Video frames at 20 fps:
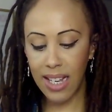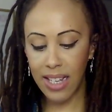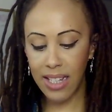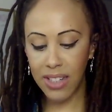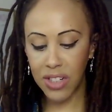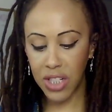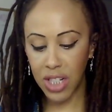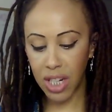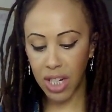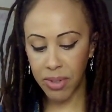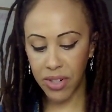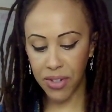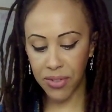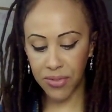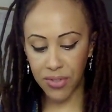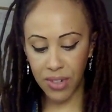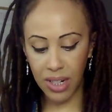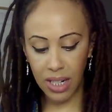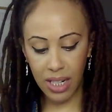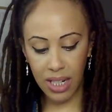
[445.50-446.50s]
Chapter
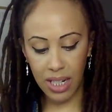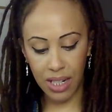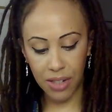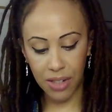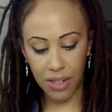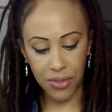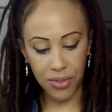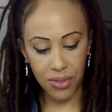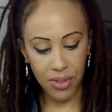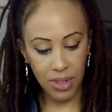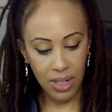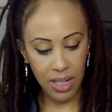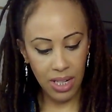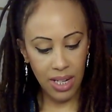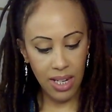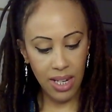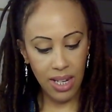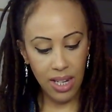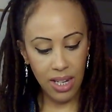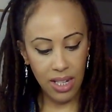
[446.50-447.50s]
5,
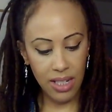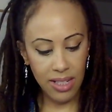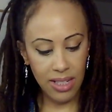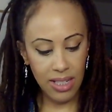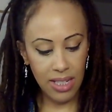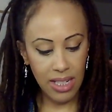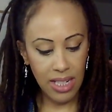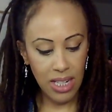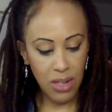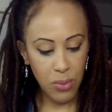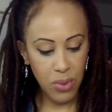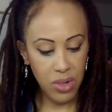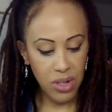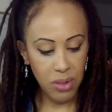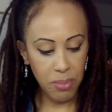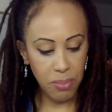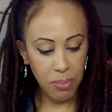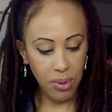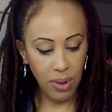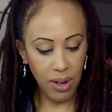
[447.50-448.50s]
selling what
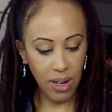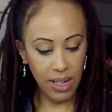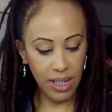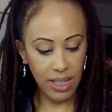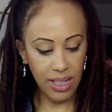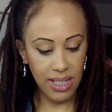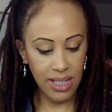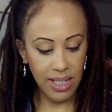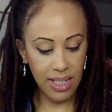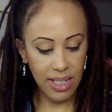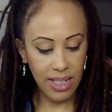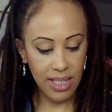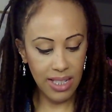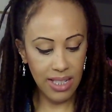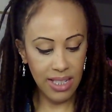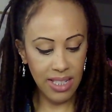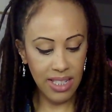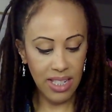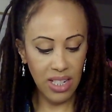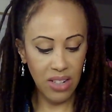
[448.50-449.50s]
your product does
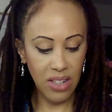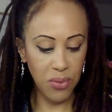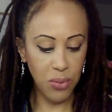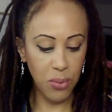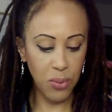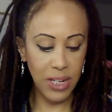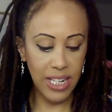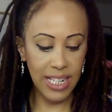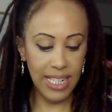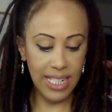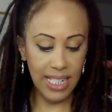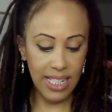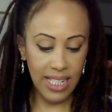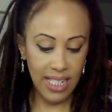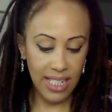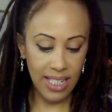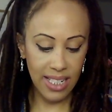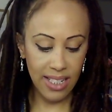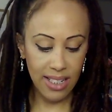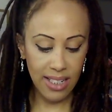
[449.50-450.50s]
instead of what it
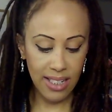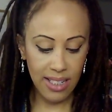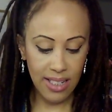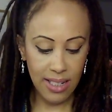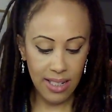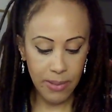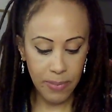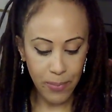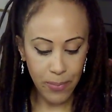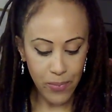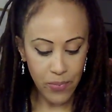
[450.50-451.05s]
is.